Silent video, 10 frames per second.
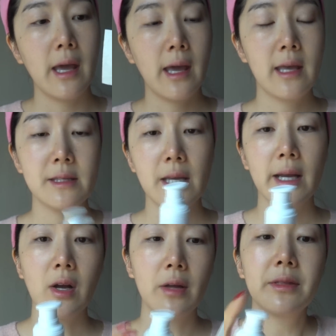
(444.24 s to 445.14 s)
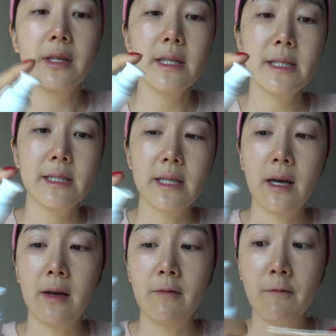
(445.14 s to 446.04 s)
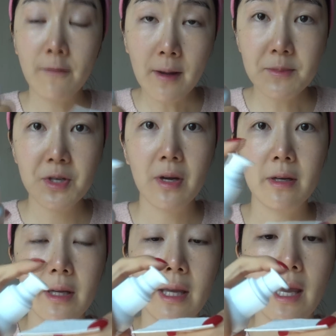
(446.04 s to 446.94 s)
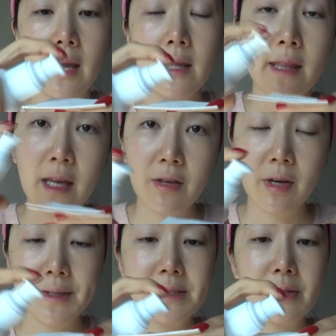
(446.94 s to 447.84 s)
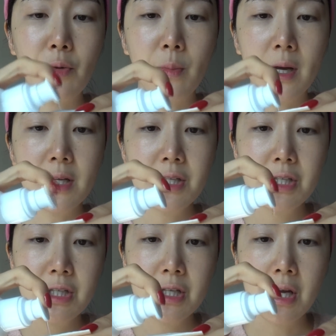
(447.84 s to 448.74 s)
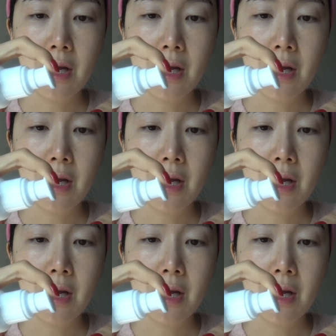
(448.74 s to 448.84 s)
And I got this from TROIAREUKE. Thank you guys so much.